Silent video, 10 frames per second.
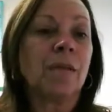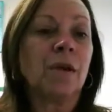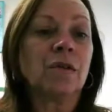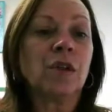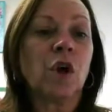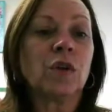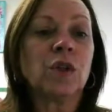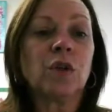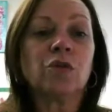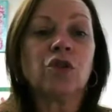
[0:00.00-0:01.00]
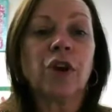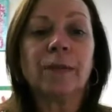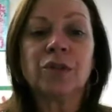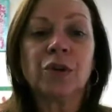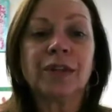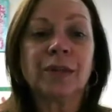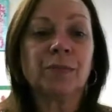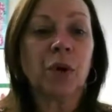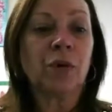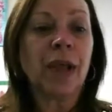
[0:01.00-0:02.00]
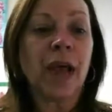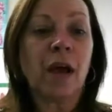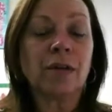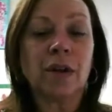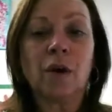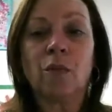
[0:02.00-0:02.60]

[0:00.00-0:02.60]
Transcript: There's also job stress and burnout.